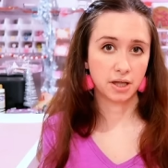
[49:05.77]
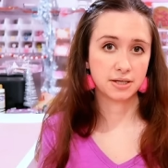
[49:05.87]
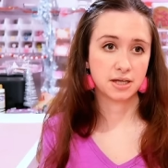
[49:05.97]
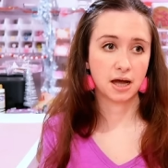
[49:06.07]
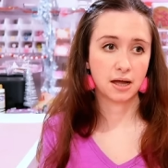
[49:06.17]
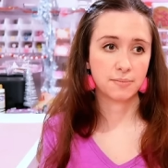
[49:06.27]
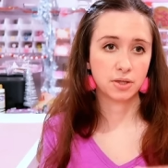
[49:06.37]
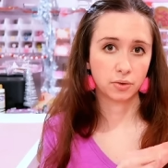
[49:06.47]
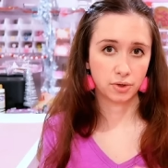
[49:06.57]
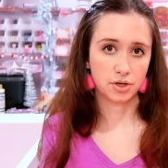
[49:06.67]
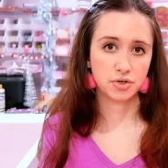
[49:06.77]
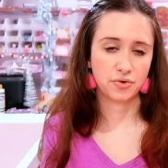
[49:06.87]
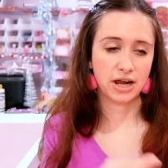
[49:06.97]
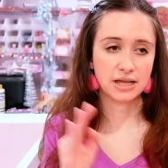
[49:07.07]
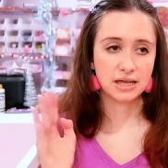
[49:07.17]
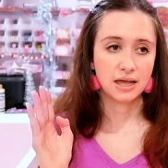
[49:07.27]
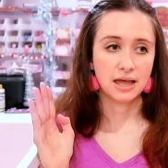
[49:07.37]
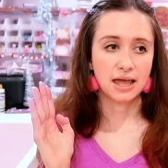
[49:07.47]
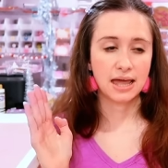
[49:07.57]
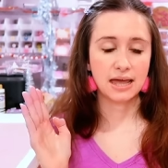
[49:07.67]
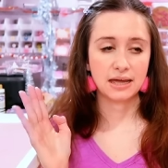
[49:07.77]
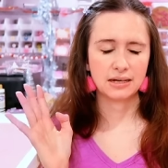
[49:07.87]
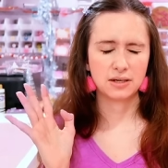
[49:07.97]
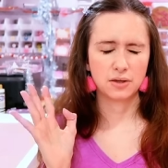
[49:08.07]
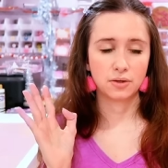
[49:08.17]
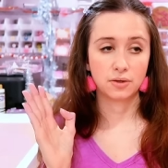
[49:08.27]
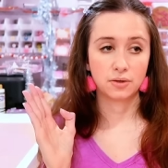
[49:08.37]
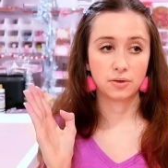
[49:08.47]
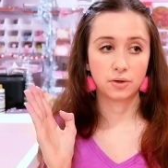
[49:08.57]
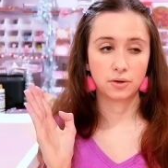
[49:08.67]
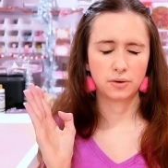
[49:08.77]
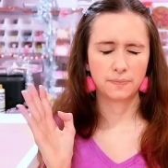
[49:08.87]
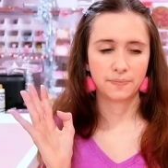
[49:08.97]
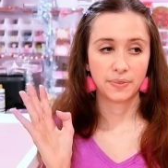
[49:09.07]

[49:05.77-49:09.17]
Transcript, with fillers: on time and the order's ready and the